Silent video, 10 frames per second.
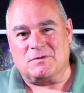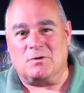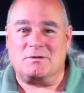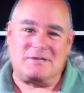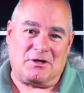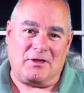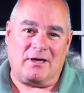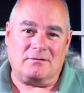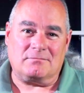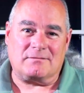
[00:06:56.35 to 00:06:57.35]
So until
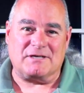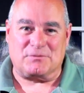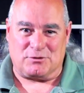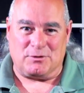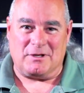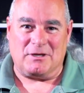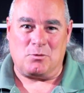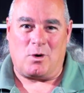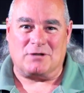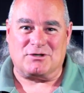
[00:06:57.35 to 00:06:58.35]
then, thanks for tuning
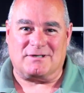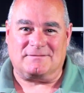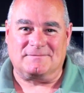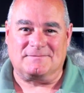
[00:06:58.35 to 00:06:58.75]
in and watching.